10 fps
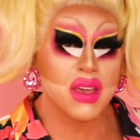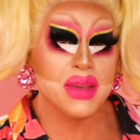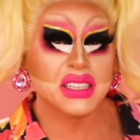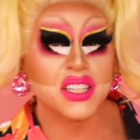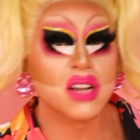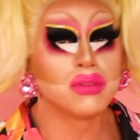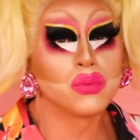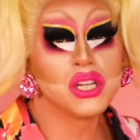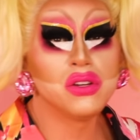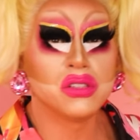Maybe it's a number
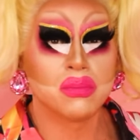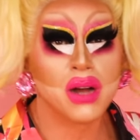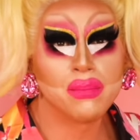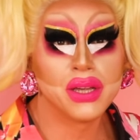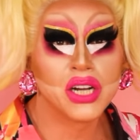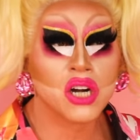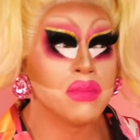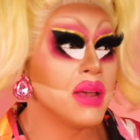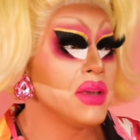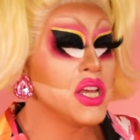where you use a puppet, or
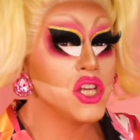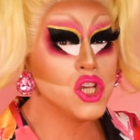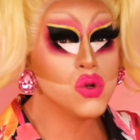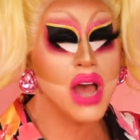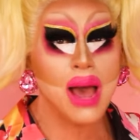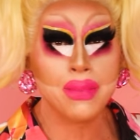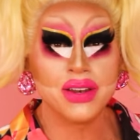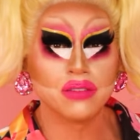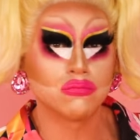maybe you happen to